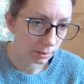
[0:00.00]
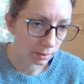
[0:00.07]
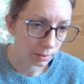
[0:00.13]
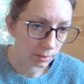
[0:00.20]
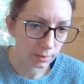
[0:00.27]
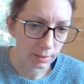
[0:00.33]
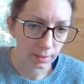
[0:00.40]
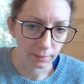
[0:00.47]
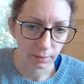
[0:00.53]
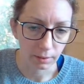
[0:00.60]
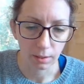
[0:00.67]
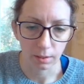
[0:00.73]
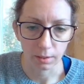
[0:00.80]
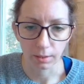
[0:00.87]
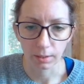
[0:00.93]
I just haven't
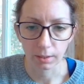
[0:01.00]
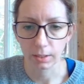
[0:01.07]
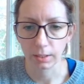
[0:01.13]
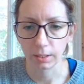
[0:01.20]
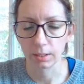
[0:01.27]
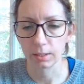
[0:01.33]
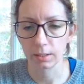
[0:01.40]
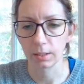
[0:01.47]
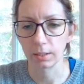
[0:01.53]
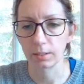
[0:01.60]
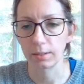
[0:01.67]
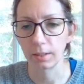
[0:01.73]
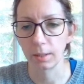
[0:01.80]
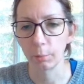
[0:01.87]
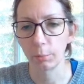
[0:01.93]
gone and cleaned things
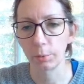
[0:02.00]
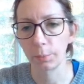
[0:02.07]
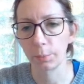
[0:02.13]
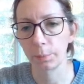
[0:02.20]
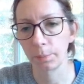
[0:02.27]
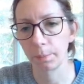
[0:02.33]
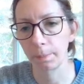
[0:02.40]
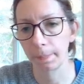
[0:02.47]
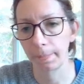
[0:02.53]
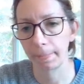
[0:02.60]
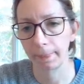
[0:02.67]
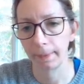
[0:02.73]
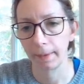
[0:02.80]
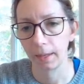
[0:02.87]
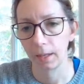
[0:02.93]
up.
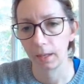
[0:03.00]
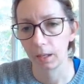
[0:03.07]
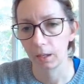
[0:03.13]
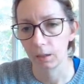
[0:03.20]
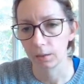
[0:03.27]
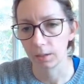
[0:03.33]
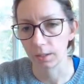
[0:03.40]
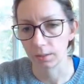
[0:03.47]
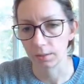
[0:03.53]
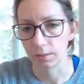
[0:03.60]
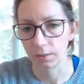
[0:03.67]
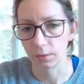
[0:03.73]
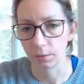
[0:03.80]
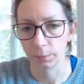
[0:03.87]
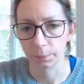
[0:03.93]
Okay,
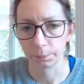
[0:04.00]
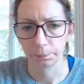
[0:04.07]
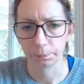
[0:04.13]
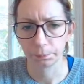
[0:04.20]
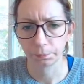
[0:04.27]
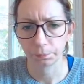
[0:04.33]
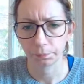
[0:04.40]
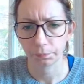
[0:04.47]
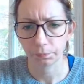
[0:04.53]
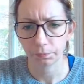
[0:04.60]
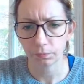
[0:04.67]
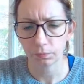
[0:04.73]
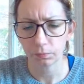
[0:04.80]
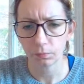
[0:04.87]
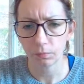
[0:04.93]
so
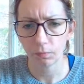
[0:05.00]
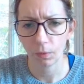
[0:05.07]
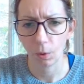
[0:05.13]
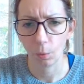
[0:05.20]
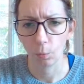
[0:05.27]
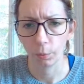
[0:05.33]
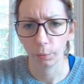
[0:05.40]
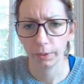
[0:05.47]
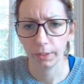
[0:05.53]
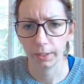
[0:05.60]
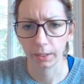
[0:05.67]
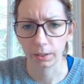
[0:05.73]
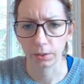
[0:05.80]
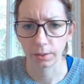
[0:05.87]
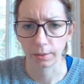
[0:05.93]
what we
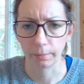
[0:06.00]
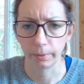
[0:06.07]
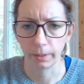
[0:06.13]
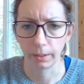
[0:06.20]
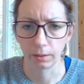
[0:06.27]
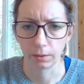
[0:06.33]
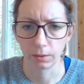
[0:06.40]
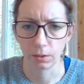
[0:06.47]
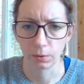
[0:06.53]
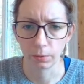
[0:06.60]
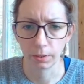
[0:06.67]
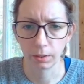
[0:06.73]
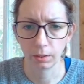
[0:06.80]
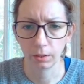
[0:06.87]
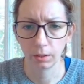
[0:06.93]
actually plan on
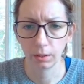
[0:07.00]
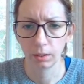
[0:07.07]
doing